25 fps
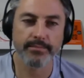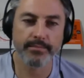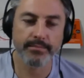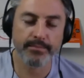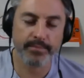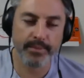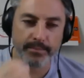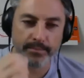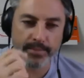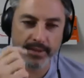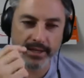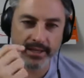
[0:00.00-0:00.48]

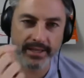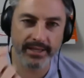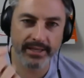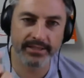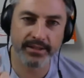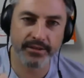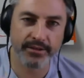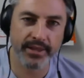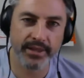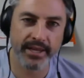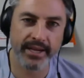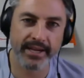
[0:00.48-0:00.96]
But here's
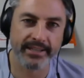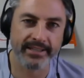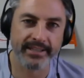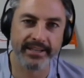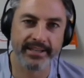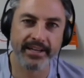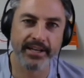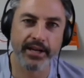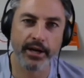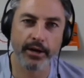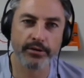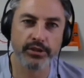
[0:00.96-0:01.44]
the thing. In a
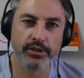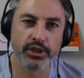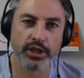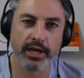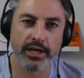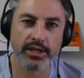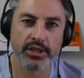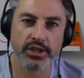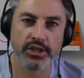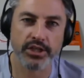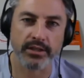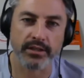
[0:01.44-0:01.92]

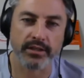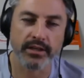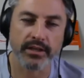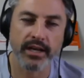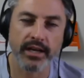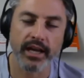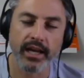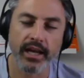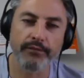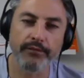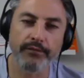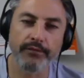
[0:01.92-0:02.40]
negotiation,
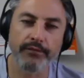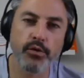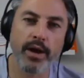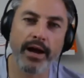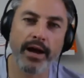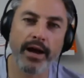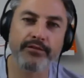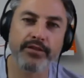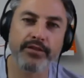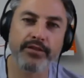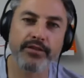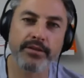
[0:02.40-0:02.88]
if you
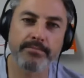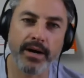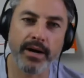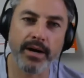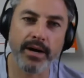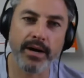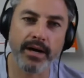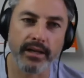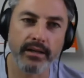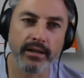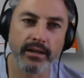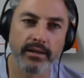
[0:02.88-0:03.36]
have the
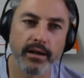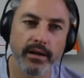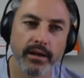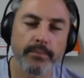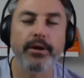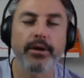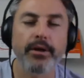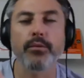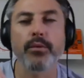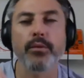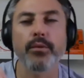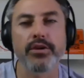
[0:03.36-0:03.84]
money, and
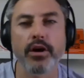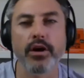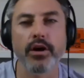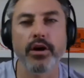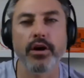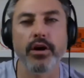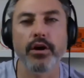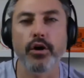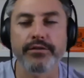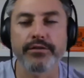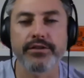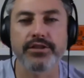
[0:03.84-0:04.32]
by the way, you can't
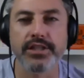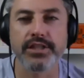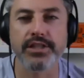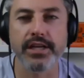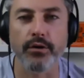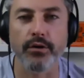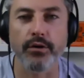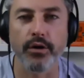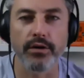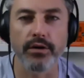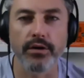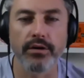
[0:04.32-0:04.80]
offer
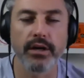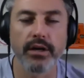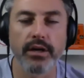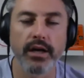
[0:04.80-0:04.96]
zero,